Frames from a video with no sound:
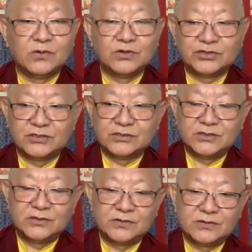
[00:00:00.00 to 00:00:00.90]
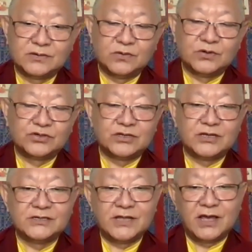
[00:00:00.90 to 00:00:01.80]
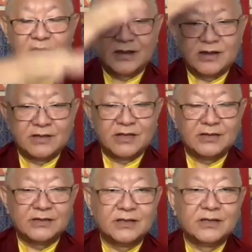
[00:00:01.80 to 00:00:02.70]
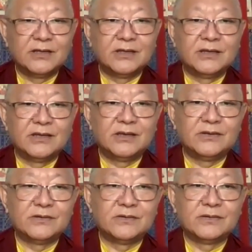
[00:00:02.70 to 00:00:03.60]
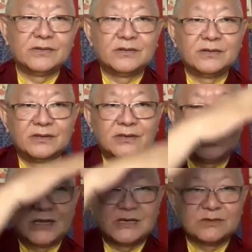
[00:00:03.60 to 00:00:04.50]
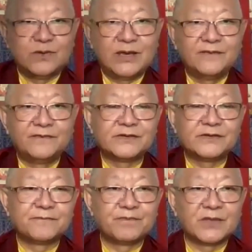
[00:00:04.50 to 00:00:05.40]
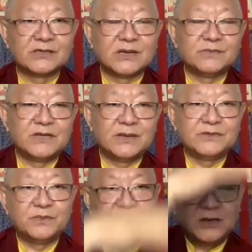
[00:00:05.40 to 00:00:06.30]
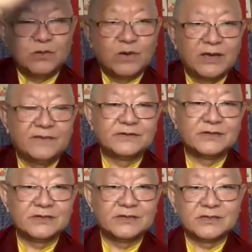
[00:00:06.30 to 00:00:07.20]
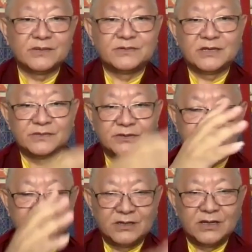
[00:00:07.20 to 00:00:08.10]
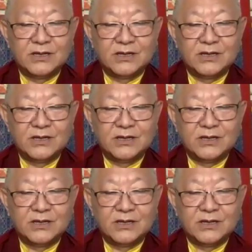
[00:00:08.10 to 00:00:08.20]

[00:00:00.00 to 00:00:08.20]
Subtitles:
ocean is there, and then, it has waves, sometimes big waves, sometimes